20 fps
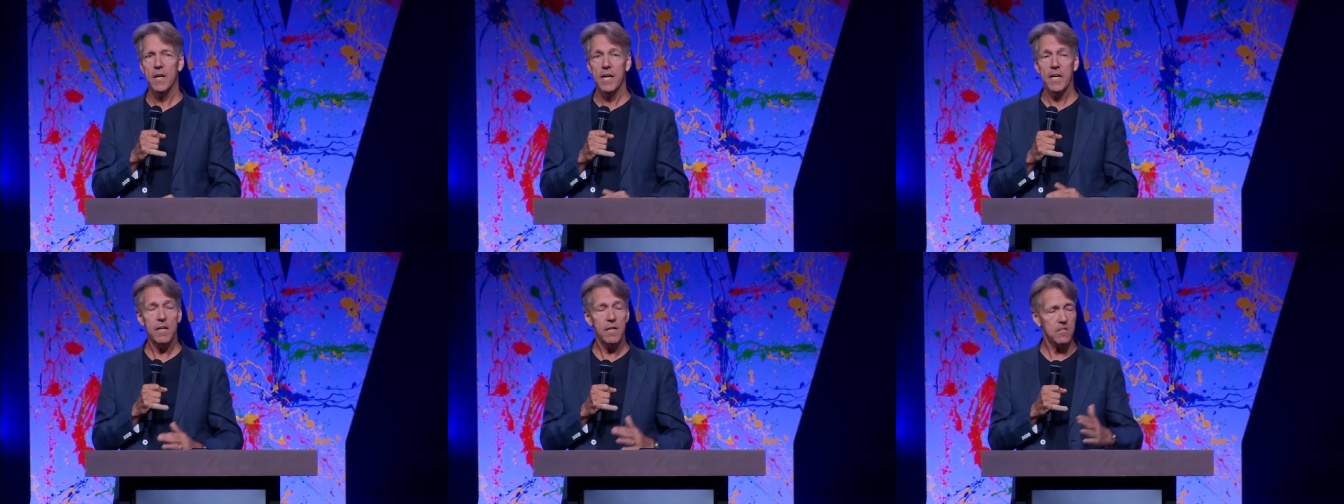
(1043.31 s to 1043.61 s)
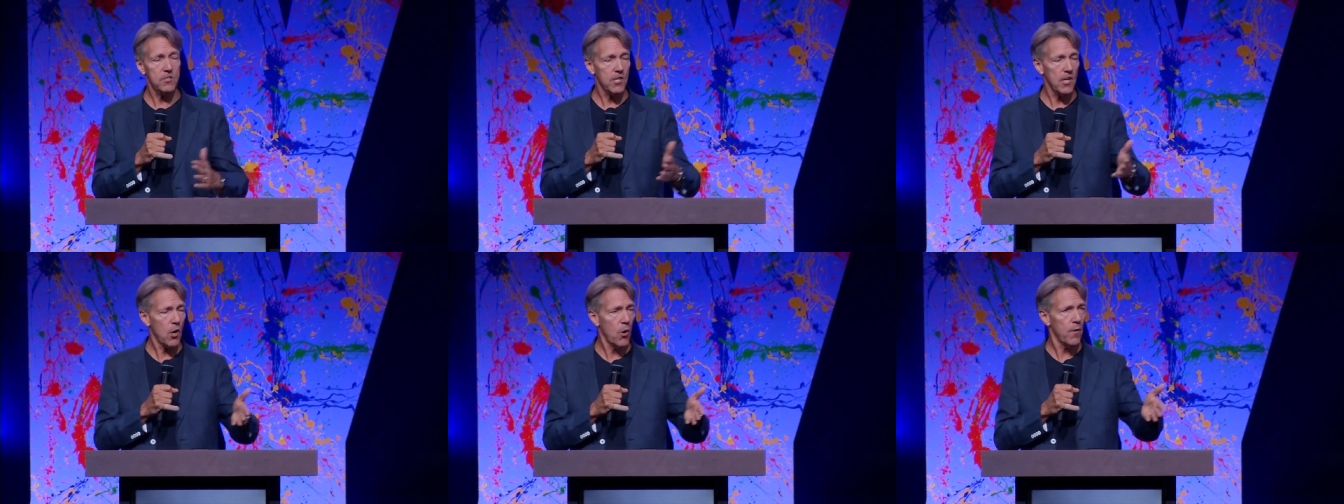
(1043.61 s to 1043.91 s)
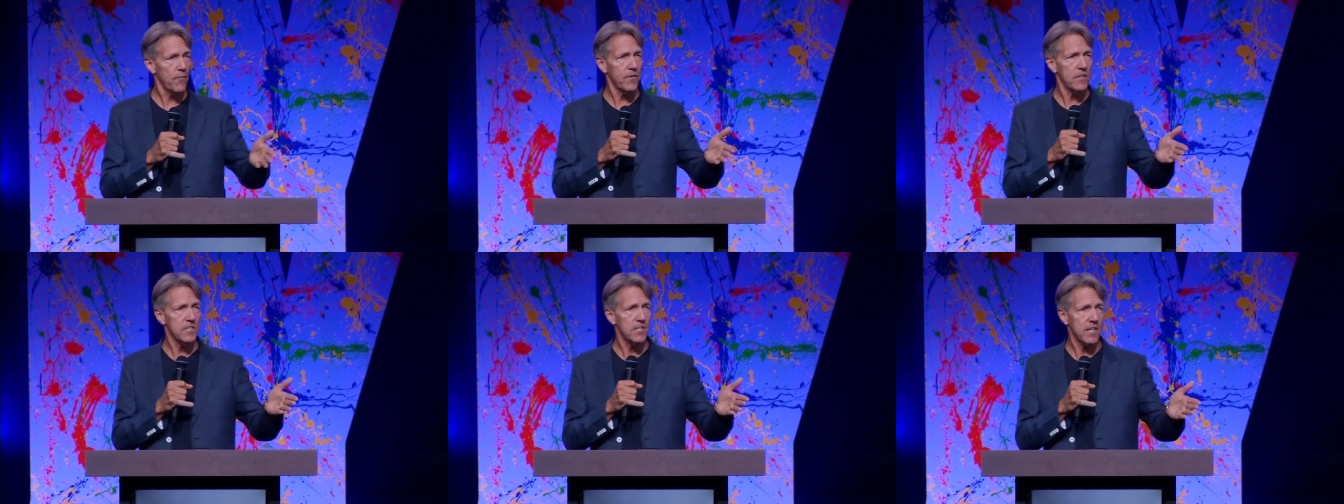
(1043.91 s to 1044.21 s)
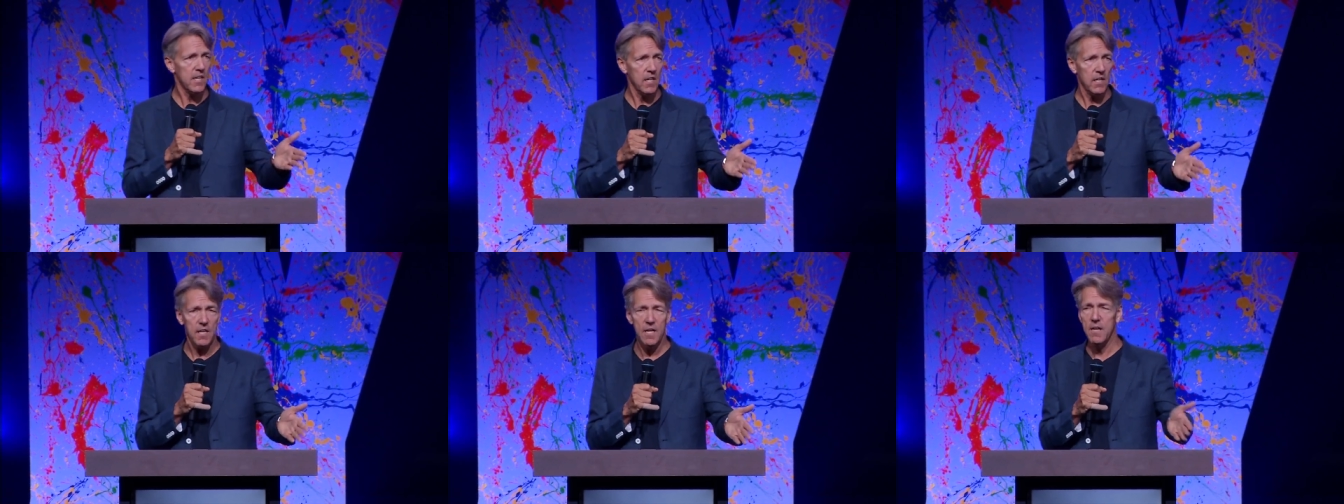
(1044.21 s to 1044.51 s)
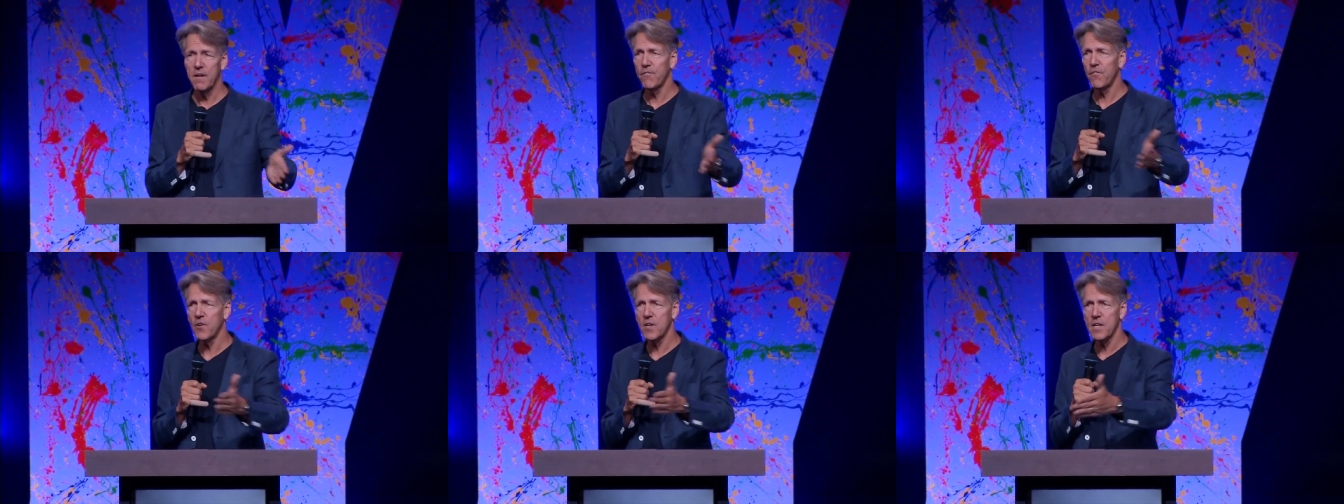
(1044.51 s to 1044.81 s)
He doesn't know if he's going to
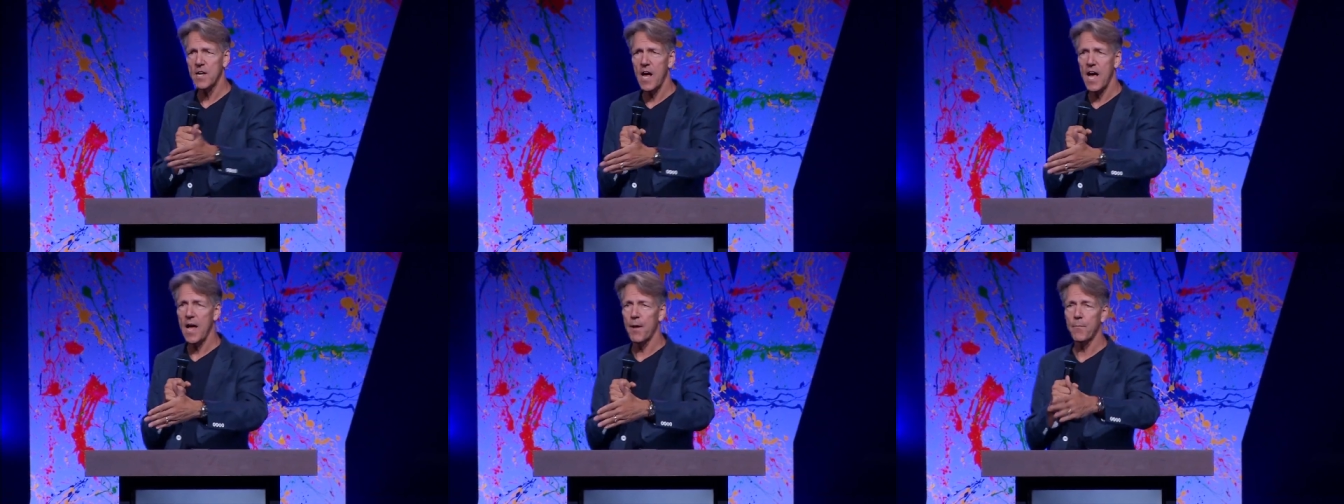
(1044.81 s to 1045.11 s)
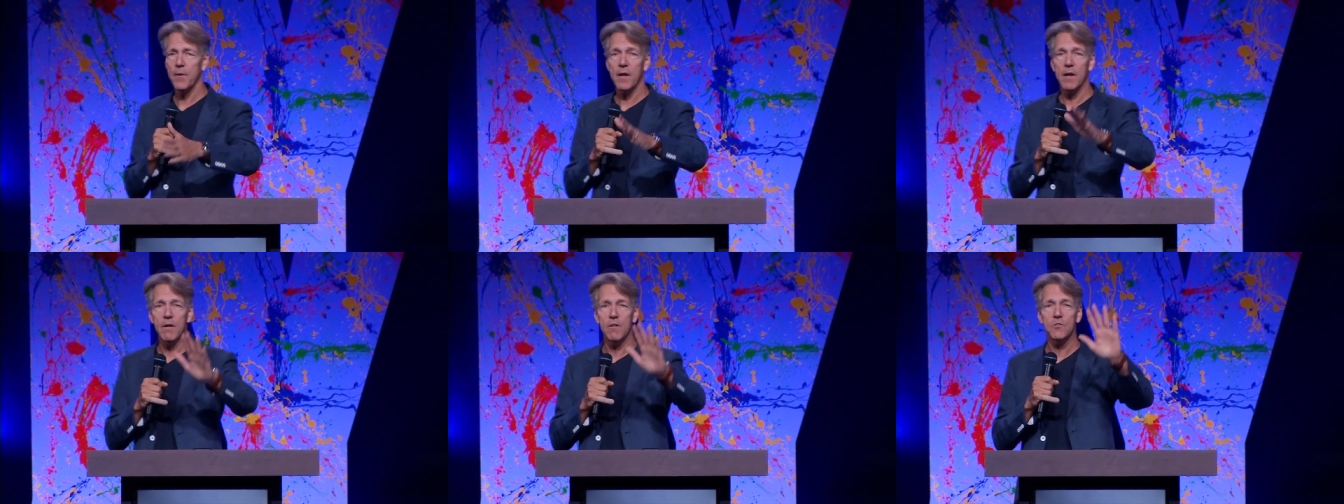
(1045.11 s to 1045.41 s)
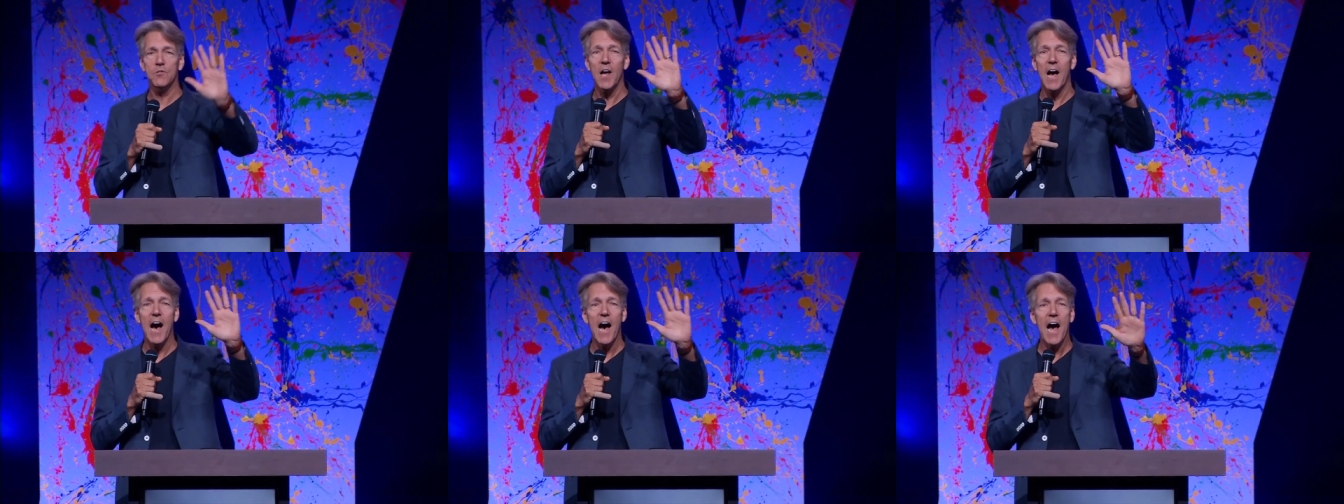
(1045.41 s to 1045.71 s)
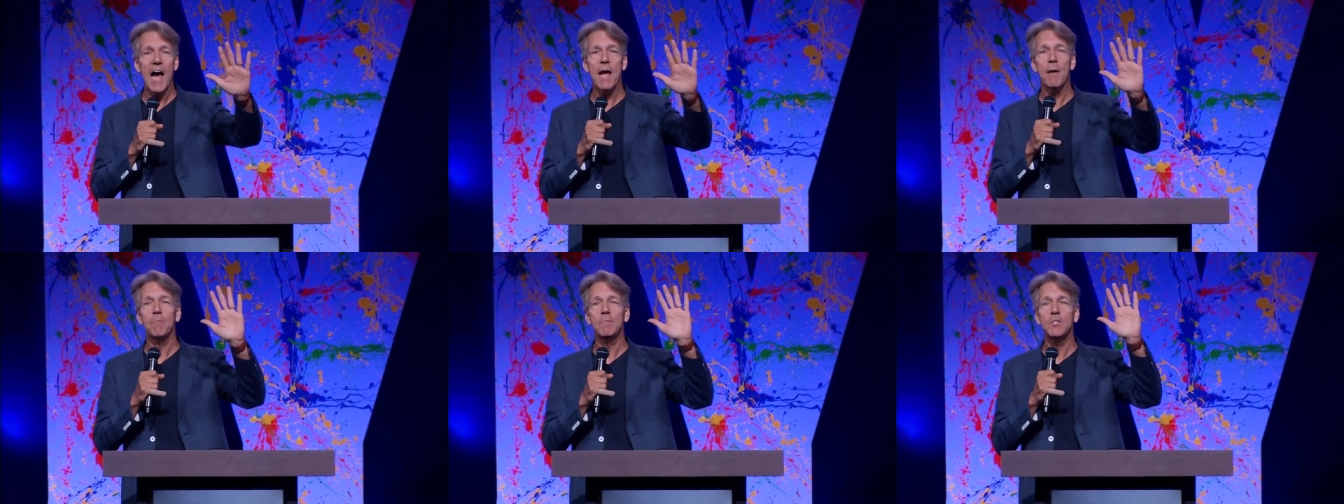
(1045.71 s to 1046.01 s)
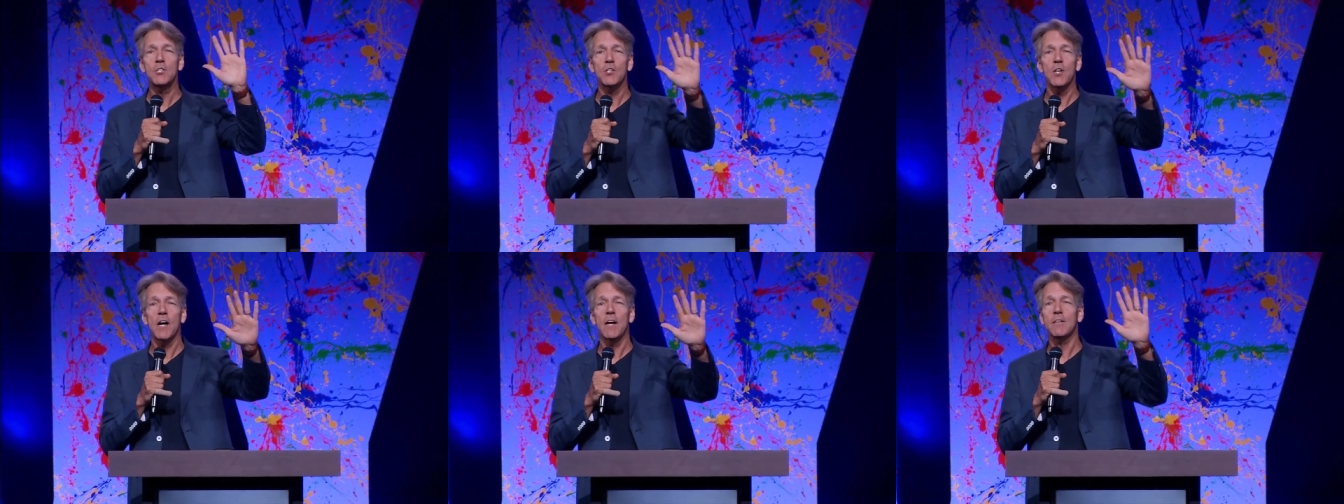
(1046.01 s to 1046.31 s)
live or die, but he goes, I'm
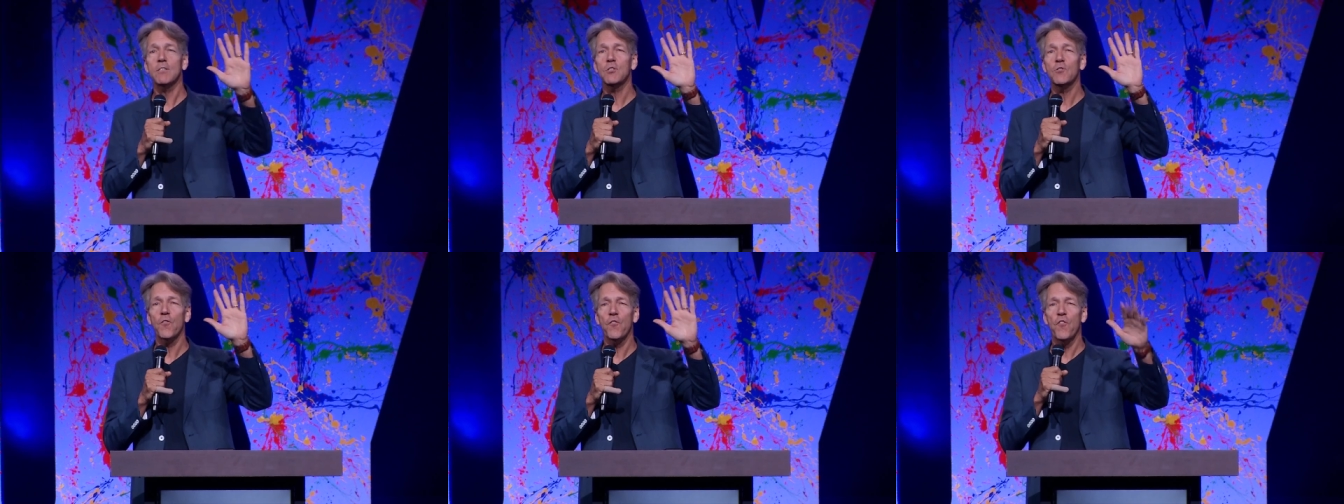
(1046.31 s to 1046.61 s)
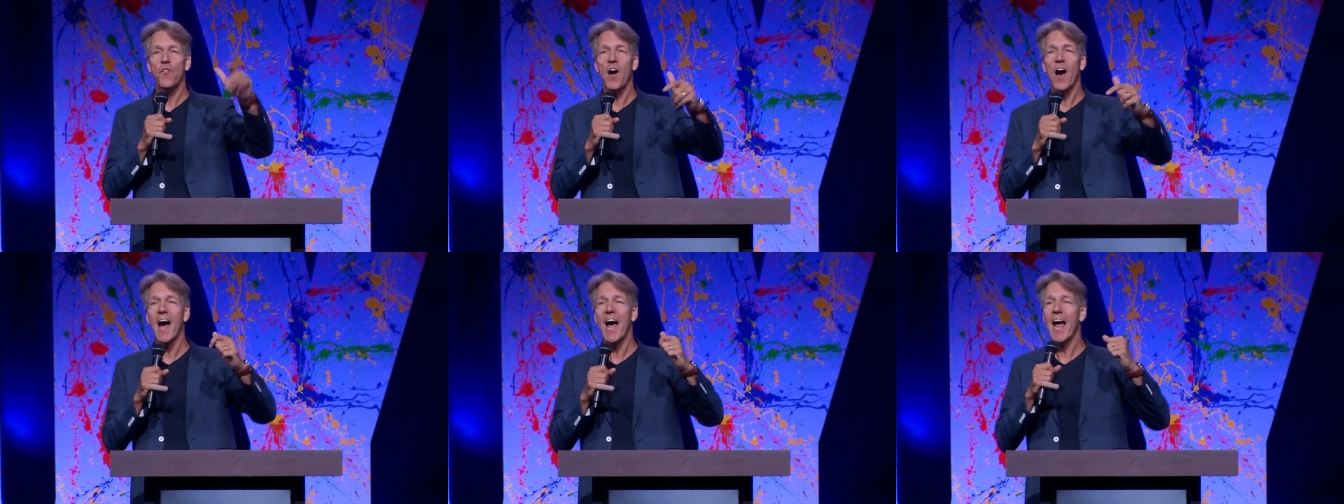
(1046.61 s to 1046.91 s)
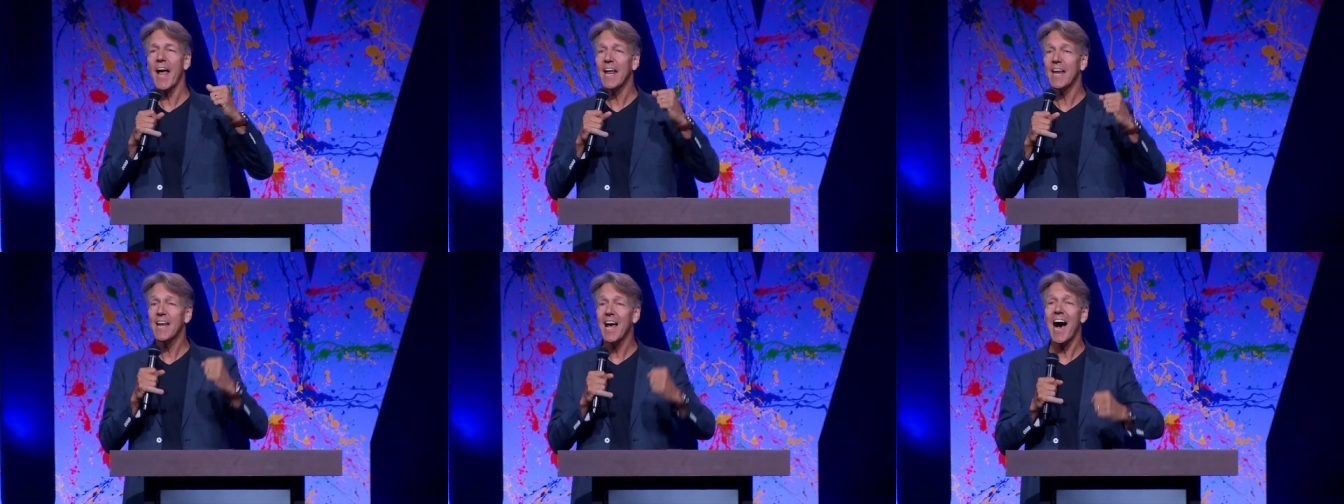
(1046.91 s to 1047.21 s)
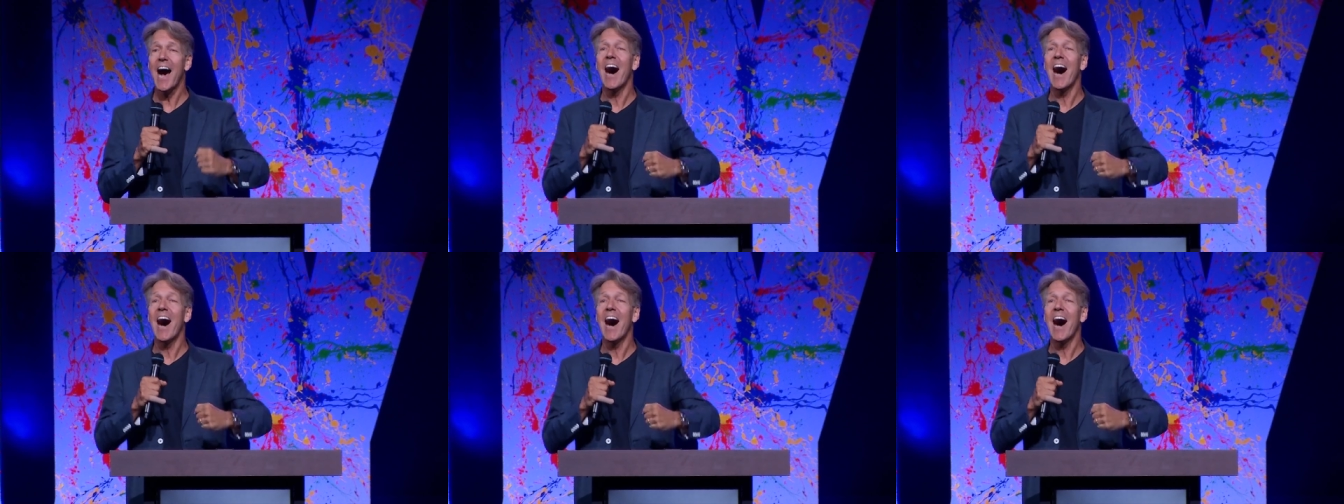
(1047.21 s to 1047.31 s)
just fine.